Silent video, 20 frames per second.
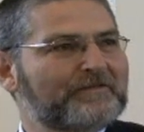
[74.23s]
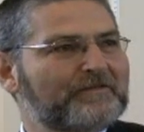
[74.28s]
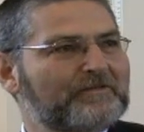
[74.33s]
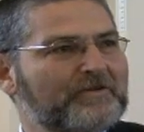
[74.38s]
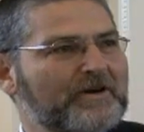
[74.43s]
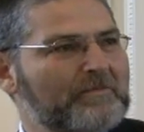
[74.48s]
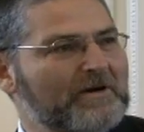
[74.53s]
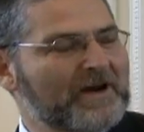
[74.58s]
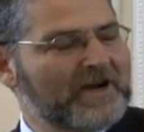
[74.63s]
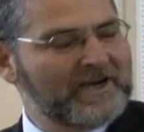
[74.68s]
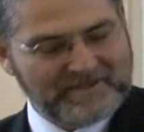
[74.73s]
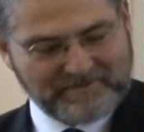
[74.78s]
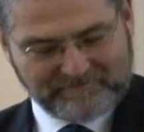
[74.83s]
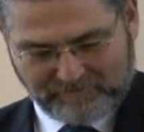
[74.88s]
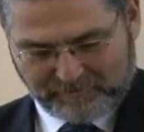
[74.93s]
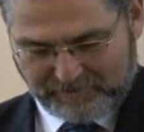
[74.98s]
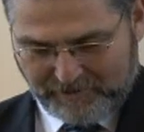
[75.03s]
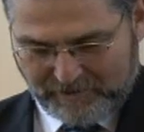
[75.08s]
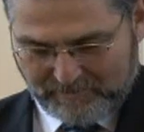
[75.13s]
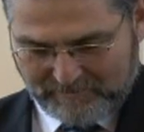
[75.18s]
Rabbis
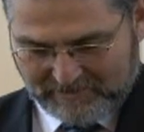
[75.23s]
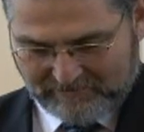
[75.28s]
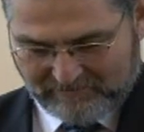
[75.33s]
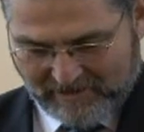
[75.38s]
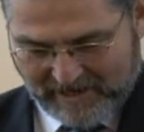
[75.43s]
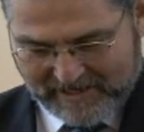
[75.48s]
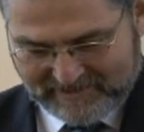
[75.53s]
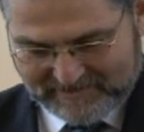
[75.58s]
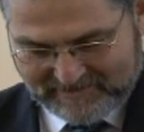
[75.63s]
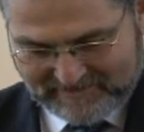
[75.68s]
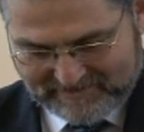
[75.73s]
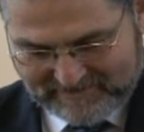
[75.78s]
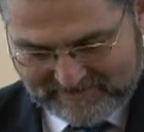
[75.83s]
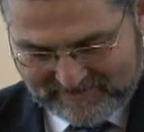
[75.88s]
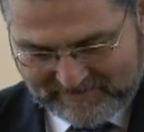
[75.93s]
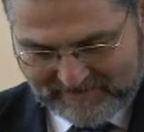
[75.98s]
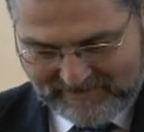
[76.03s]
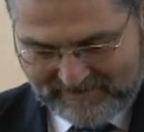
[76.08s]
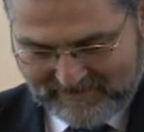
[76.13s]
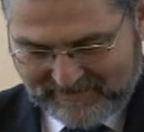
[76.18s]
for Human Rights
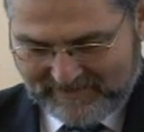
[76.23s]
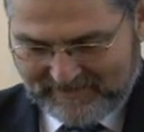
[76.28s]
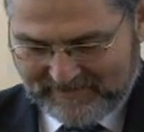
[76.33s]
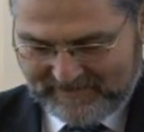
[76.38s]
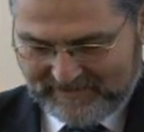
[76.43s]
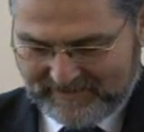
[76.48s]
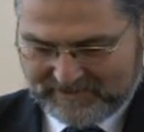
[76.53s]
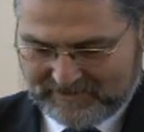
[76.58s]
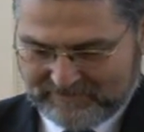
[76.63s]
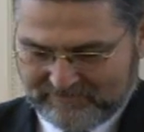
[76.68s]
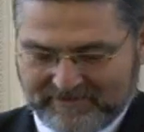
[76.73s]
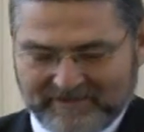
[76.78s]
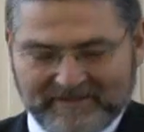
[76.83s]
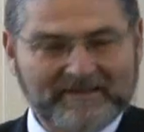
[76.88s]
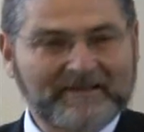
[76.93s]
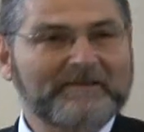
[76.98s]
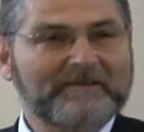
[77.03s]
in Israel.